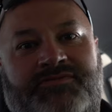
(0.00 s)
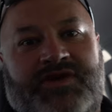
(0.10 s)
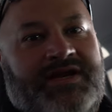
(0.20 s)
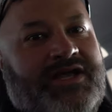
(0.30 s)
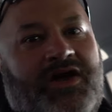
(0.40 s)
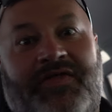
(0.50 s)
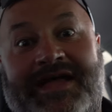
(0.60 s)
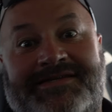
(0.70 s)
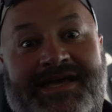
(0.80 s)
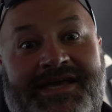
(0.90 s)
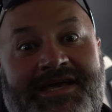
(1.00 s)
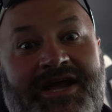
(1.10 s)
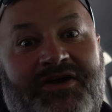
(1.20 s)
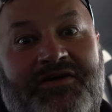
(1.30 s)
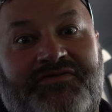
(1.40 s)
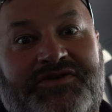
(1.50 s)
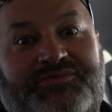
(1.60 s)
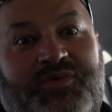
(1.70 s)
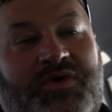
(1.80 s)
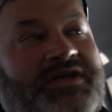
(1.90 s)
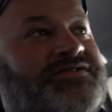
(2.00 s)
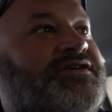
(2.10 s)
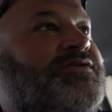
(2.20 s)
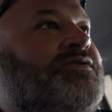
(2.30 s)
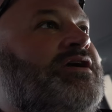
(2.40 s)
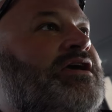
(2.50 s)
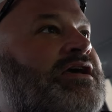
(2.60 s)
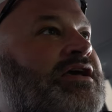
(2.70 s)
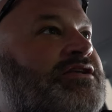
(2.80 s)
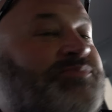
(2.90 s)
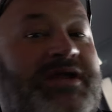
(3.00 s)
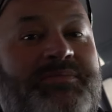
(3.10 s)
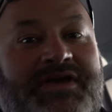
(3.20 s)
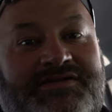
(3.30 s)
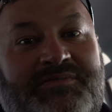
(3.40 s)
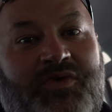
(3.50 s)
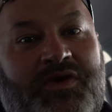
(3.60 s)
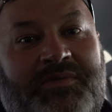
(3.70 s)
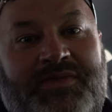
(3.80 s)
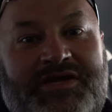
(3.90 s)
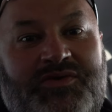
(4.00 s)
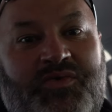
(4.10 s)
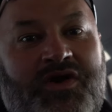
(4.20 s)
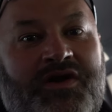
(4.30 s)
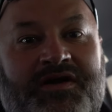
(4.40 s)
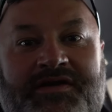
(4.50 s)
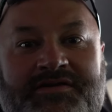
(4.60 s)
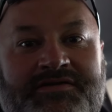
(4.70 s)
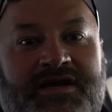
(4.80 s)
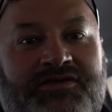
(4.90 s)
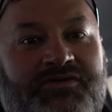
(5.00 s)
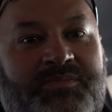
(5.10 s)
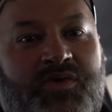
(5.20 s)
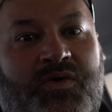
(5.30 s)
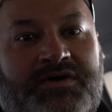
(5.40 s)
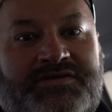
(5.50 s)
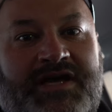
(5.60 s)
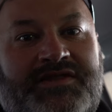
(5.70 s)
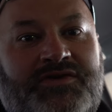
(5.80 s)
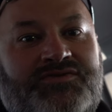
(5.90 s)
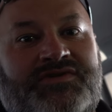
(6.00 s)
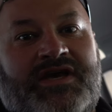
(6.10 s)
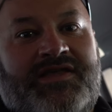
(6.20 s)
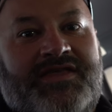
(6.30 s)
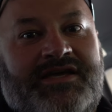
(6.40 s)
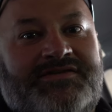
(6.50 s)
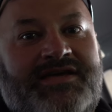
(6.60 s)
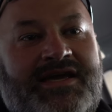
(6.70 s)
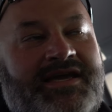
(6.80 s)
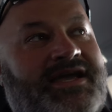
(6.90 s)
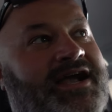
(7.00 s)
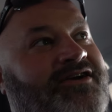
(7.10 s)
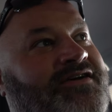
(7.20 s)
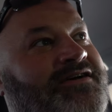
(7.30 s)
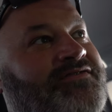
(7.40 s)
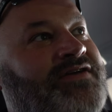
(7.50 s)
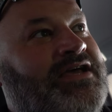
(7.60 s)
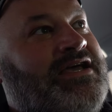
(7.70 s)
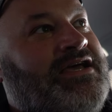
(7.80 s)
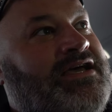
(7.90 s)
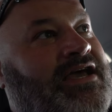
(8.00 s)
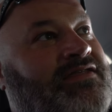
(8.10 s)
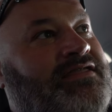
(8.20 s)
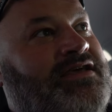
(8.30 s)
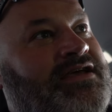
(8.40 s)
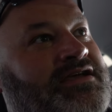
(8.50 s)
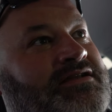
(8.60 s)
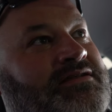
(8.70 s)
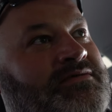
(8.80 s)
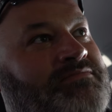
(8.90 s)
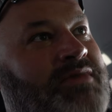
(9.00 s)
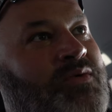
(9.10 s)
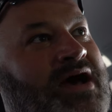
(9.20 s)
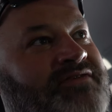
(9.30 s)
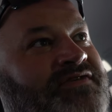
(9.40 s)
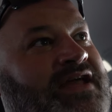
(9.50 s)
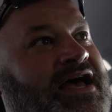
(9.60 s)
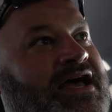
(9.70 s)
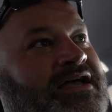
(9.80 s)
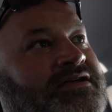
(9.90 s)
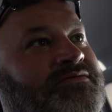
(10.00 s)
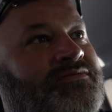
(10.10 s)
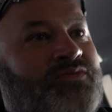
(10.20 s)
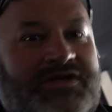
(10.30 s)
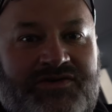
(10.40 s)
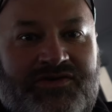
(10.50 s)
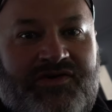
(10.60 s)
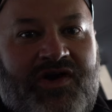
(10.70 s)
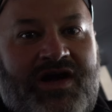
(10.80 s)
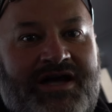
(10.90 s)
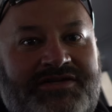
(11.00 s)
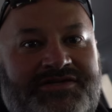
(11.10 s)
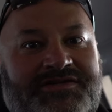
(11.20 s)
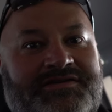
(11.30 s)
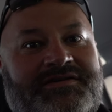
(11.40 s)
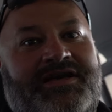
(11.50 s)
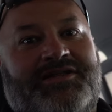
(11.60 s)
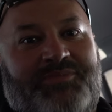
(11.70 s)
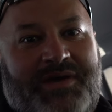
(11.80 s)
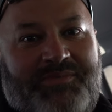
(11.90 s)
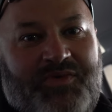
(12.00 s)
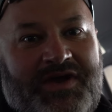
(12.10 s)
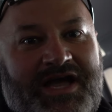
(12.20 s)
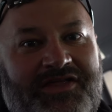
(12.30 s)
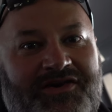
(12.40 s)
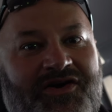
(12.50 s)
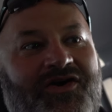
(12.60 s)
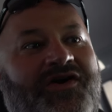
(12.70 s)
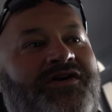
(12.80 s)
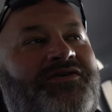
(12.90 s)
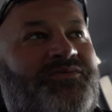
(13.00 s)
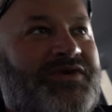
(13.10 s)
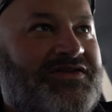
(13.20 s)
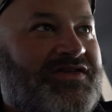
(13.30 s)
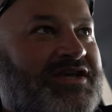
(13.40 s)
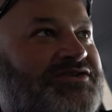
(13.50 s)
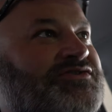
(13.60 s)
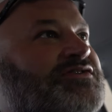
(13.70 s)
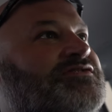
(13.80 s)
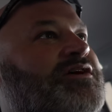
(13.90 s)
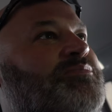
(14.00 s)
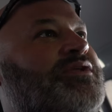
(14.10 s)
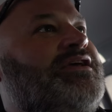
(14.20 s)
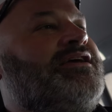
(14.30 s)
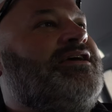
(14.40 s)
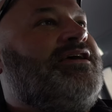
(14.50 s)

trying to get all that taken care of this morning. So it's been a busy morning. Been to work, done the reports, got those things taken care of, and then my wife and I went to the garage, got the paperwork out of the car, went to the insurance company,